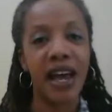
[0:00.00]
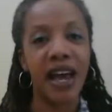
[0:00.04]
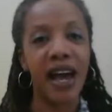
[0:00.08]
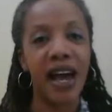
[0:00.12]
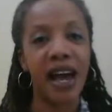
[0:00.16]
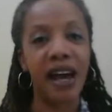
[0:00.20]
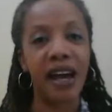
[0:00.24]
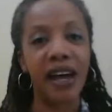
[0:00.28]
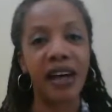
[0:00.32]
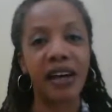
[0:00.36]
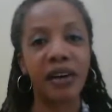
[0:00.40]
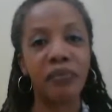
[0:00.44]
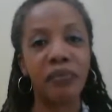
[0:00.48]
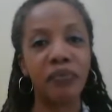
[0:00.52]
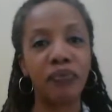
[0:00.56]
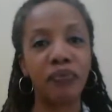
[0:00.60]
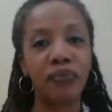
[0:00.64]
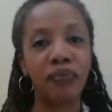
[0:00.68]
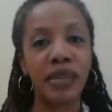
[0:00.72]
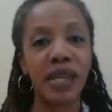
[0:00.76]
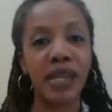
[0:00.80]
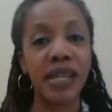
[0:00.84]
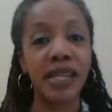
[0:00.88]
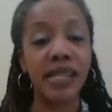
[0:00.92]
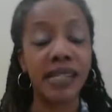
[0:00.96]

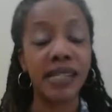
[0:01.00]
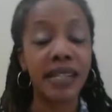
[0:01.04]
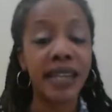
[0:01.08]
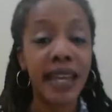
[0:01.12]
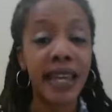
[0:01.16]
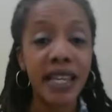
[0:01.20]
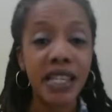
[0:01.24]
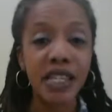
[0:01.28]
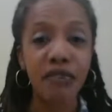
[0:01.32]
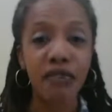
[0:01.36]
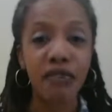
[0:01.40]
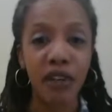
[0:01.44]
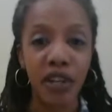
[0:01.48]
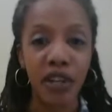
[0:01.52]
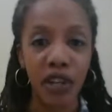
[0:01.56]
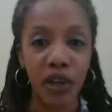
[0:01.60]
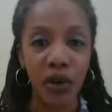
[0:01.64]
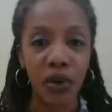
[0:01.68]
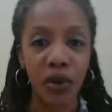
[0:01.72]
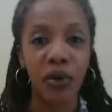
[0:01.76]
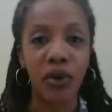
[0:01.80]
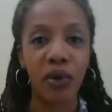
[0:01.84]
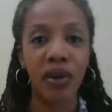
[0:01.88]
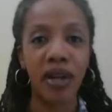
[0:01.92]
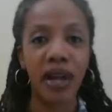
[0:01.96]
In today's
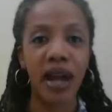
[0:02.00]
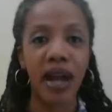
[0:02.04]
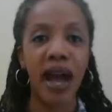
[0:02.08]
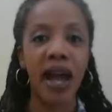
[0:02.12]
video,